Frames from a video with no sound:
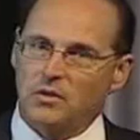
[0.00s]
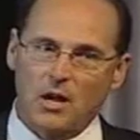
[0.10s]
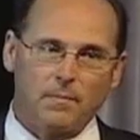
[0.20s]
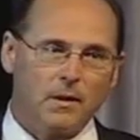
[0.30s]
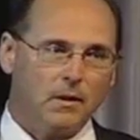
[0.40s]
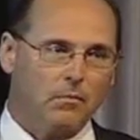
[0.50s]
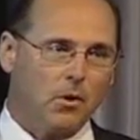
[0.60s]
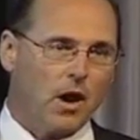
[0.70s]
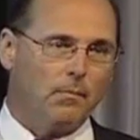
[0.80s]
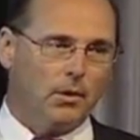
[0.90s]
something
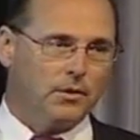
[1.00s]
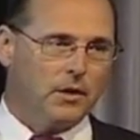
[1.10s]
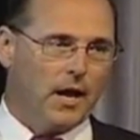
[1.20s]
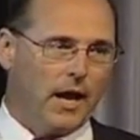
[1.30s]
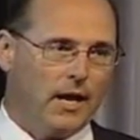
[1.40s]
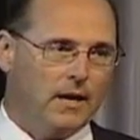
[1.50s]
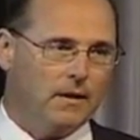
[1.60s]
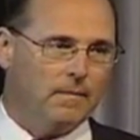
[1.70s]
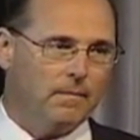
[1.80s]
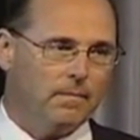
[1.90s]
incredible today
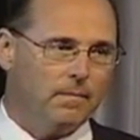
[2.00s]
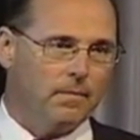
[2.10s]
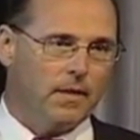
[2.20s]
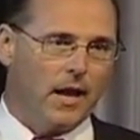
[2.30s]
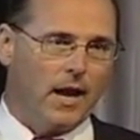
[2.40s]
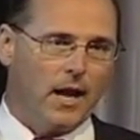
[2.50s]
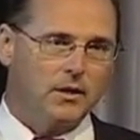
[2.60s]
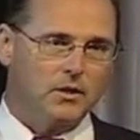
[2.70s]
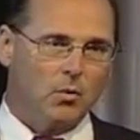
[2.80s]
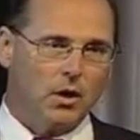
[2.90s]
that I
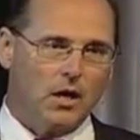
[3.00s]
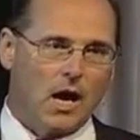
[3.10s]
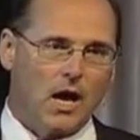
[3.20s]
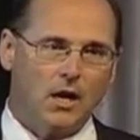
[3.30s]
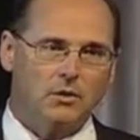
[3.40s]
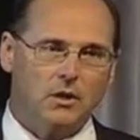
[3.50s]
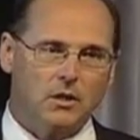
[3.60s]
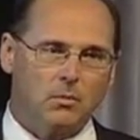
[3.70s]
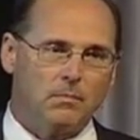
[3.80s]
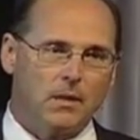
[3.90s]
just want to acknowledge as
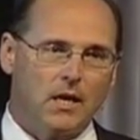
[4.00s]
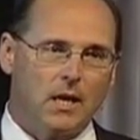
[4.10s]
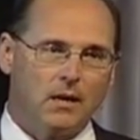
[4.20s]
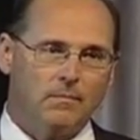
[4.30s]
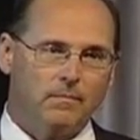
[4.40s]
we begin.